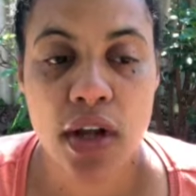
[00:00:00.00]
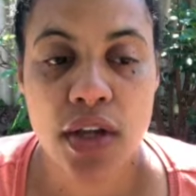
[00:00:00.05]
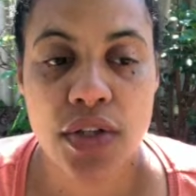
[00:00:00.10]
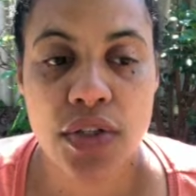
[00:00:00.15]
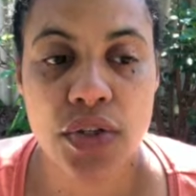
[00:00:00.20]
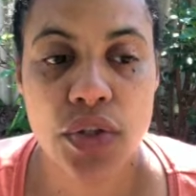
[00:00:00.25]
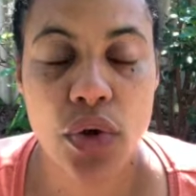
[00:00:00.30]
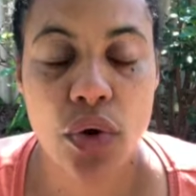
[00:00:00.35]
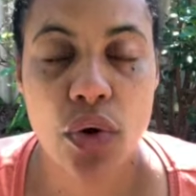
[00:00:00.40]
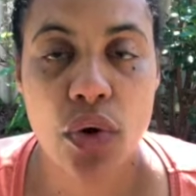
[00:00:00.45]

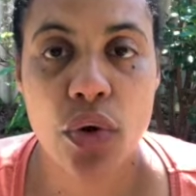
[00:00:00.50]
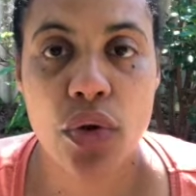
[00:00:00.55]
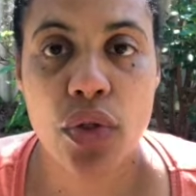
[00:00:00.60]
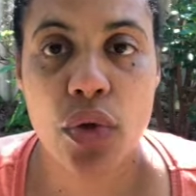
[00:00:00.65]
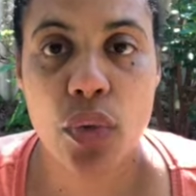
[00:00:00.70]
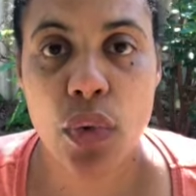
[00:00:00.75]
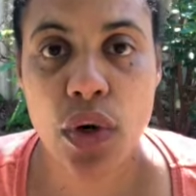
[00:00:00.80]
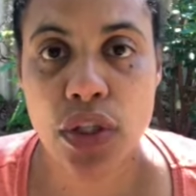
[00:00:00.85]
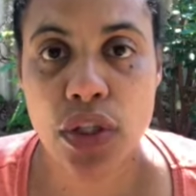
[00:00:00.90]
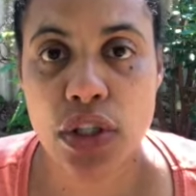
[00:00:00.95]
So
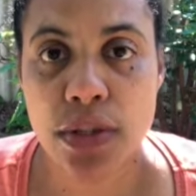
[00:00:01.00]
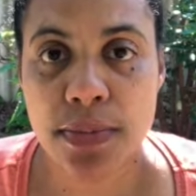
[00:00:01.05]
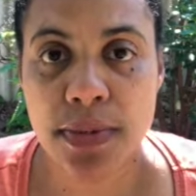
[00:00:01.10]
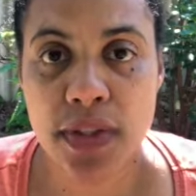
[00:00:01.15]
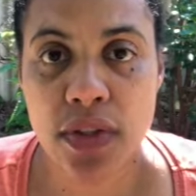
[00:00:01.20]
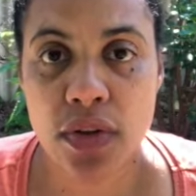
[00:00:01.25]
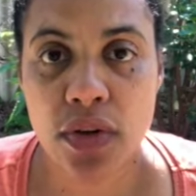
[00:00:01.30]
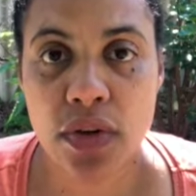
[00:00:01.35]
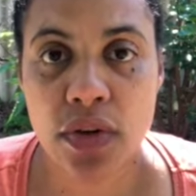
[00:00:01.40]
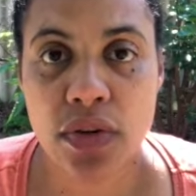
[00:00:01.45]
the worship
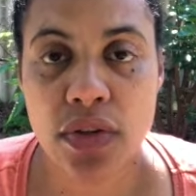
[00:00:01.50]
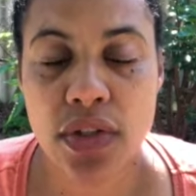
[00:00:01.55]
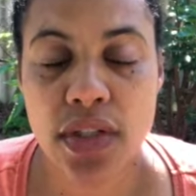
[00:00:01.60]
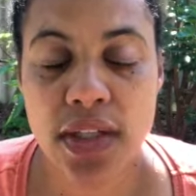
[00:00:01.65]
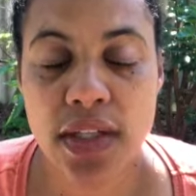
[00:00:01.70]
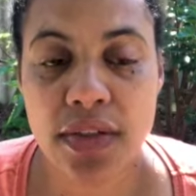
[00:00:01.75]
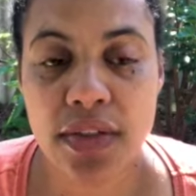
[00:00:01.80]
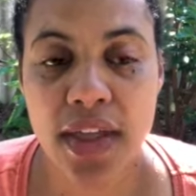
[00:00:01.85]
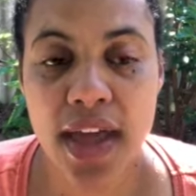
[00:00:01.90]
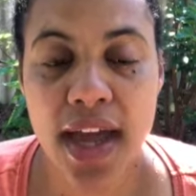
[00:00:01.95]
songs
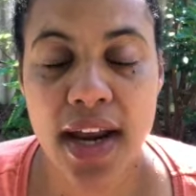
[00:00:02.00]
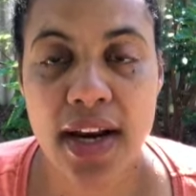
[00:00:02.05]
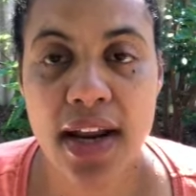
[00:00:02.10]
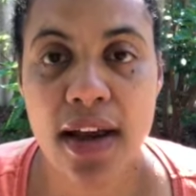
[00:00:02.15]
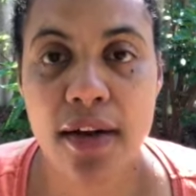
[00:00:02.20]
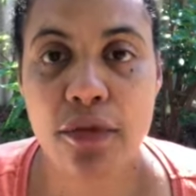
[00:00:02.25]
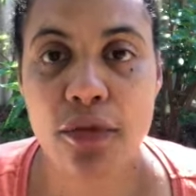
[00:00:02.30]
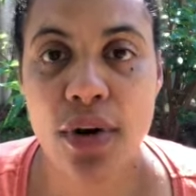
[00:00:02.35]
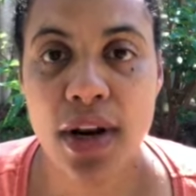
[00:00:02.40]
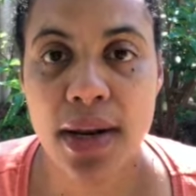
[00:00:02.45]
that
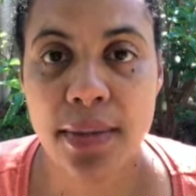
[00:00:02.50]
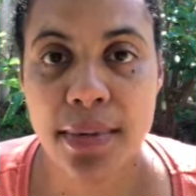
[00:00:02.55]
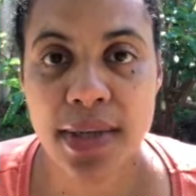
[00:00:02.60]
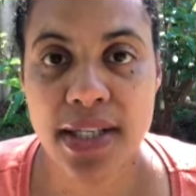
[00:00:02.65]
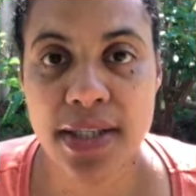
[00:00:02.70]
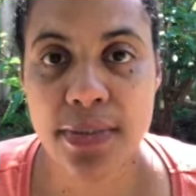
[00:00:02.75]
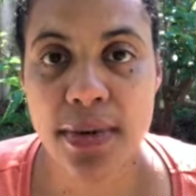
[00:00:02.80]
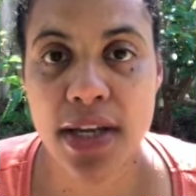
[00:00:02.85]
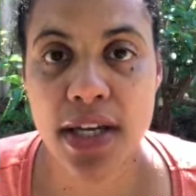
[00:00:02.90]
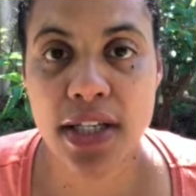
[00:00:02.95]
have really been
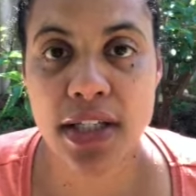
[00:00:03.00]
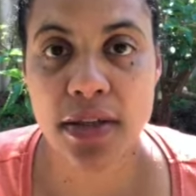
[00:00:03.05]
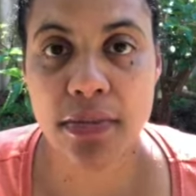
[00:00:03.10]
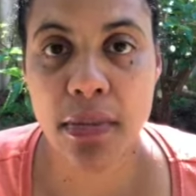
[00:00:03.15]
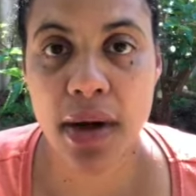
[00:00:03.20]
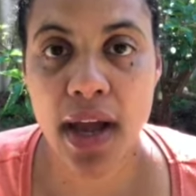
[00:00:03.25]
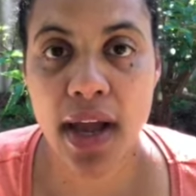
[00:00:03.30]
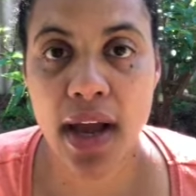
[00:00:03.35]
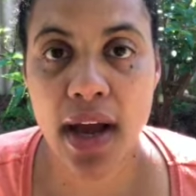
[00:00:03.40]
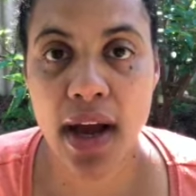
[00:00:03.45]
speaking to
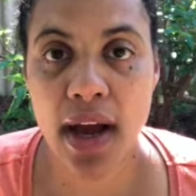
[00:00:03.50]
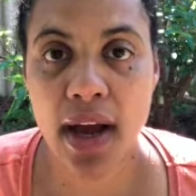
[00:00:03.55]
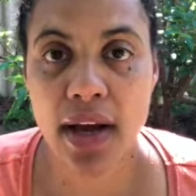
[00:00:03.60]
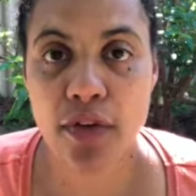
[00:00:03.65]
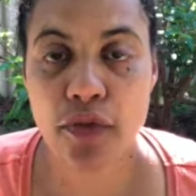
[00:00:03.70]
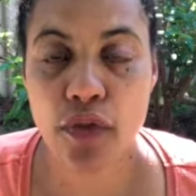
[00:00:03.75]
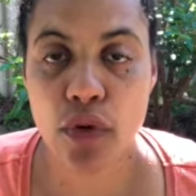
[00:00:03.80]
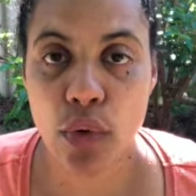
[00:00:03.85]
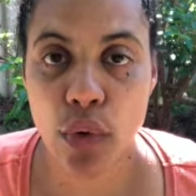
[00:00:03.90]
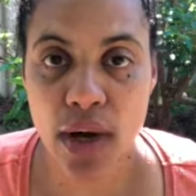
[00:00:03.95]
my heart
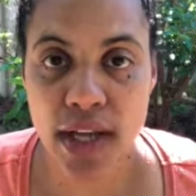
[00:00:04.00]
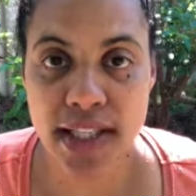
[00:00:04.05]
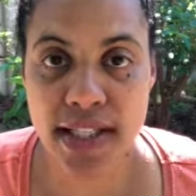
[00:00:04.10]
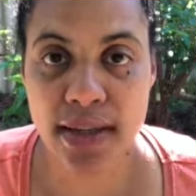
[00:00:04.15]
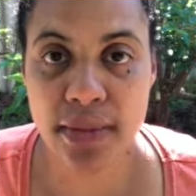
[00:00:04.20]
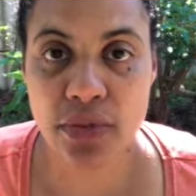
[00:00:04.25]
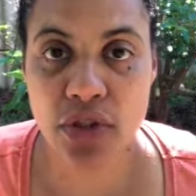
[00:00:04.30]
for quite some